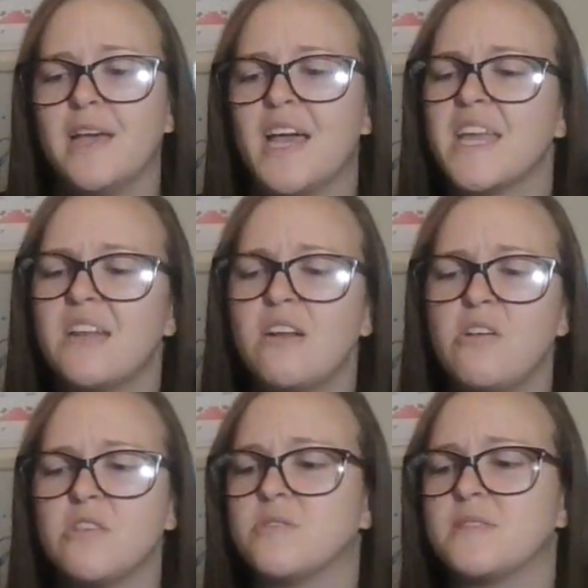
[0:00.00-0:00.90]
I get all
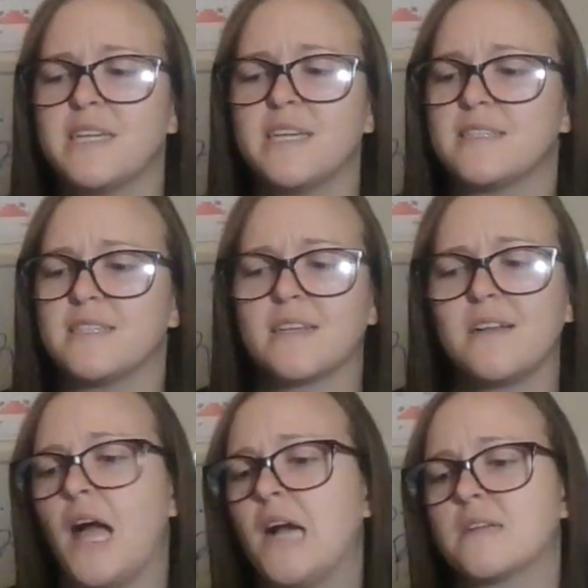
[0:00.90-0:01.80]
those ticks and
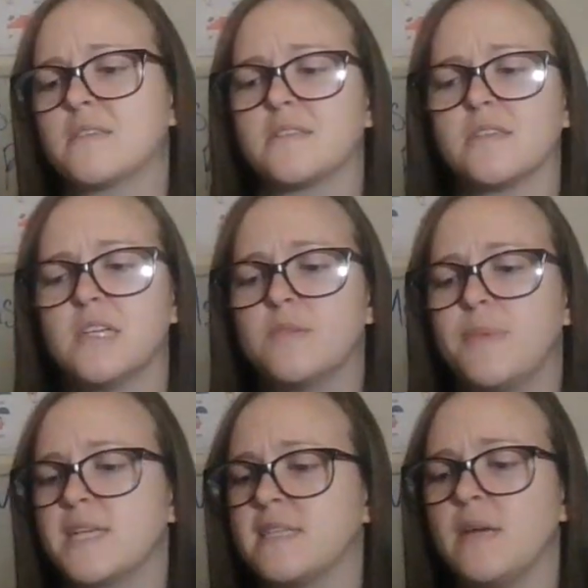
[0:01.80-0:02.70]
clocks, sir,
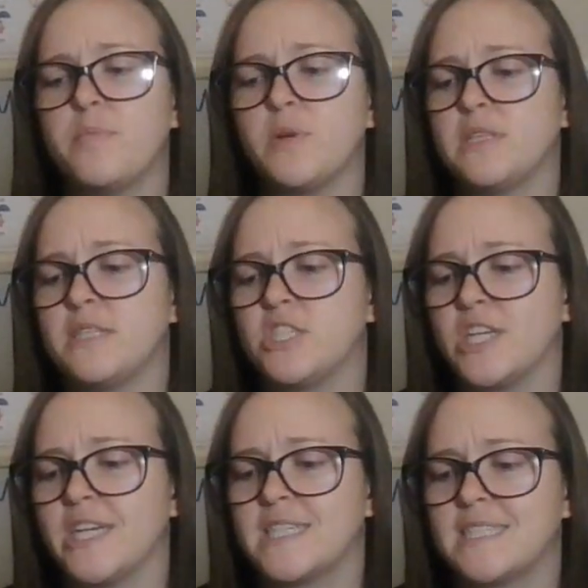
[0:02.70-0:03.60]
mixed up with the
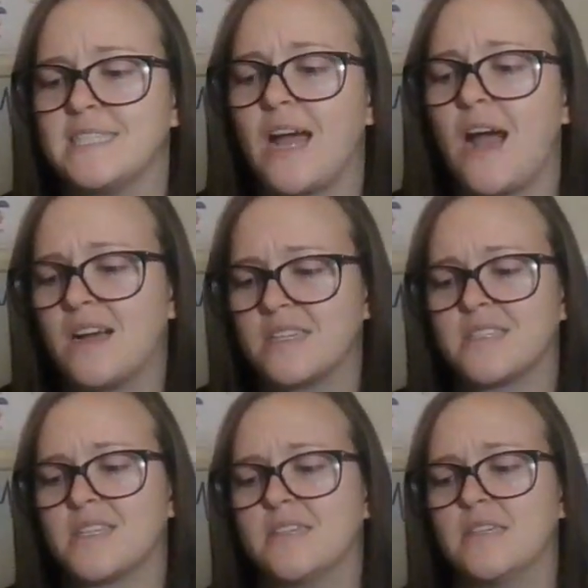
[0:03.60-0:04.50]
chicks and
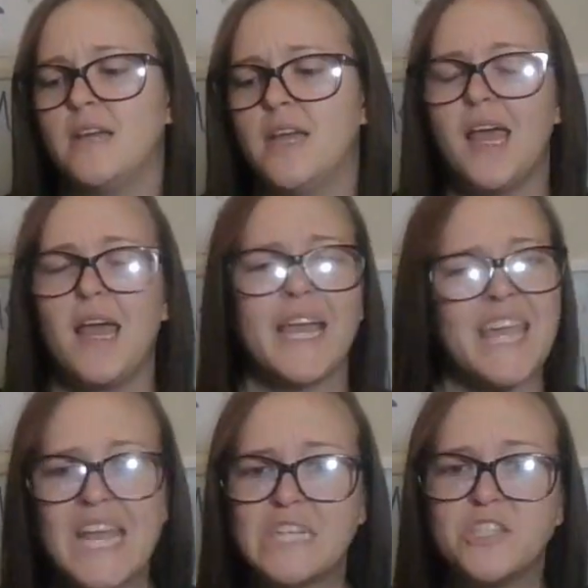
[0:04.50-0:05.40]
talks, sir. I
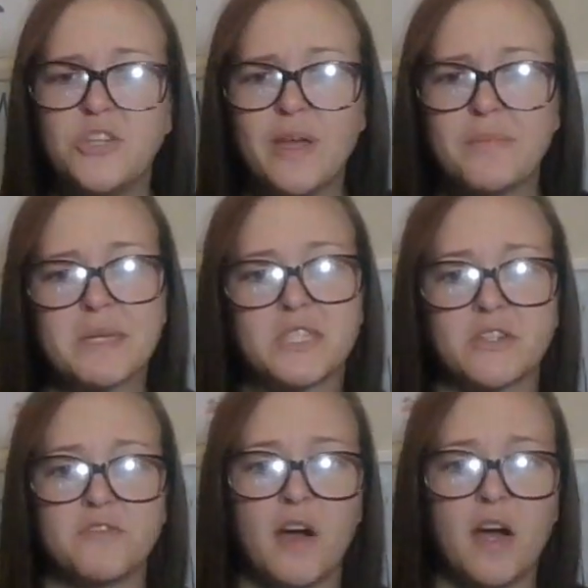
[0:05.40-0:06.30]
can't do it,
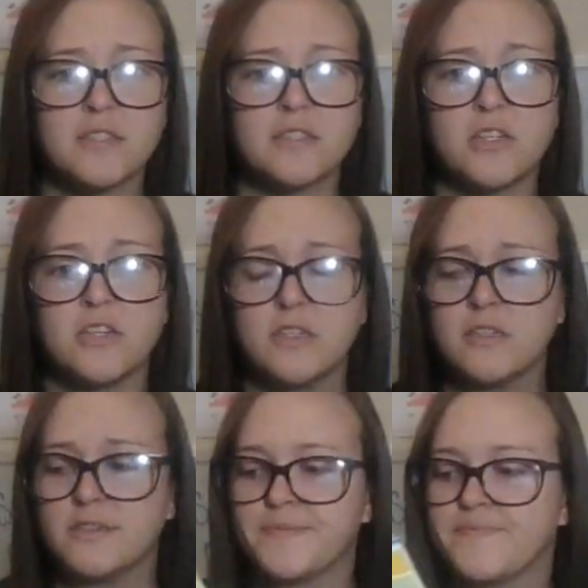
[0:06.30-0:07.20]
Mr. Fox, sir.
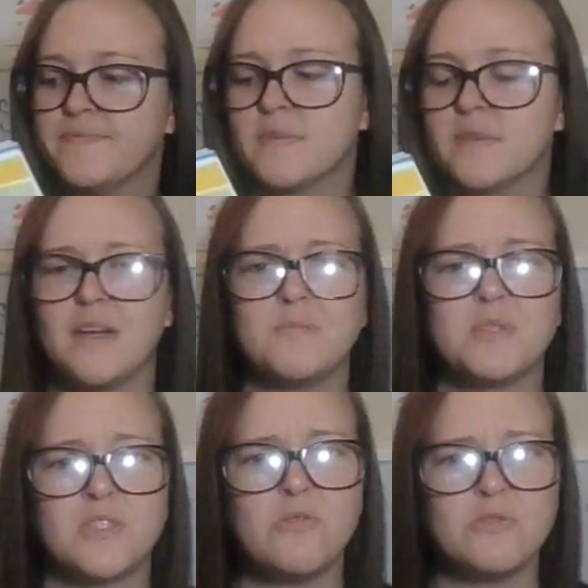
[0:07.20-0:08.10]
I'm
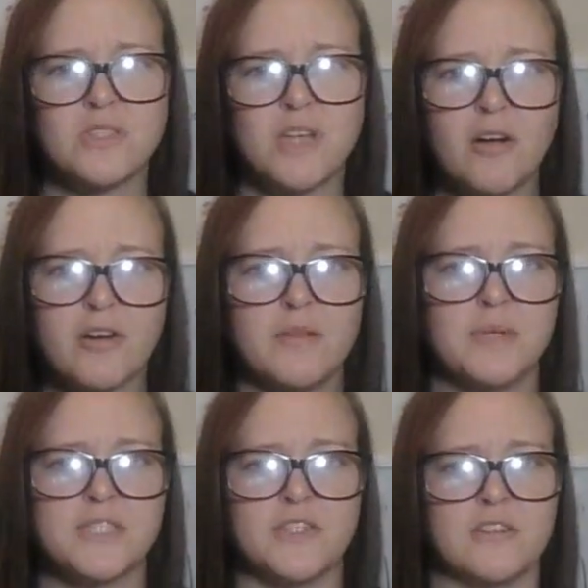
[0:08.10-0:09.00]
so sorry,
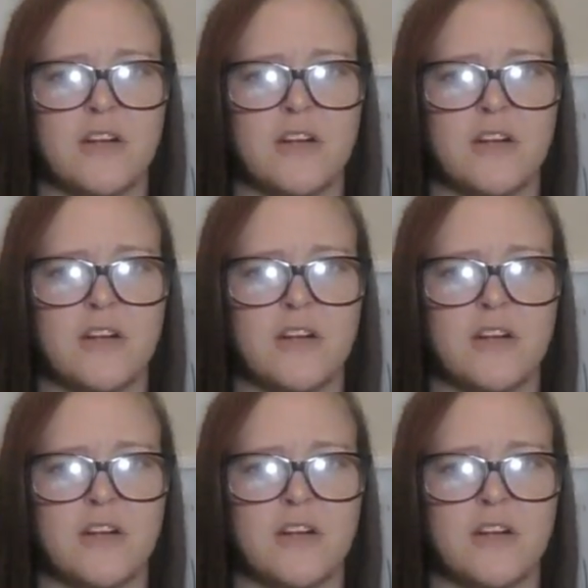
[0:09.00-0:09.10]
Mr.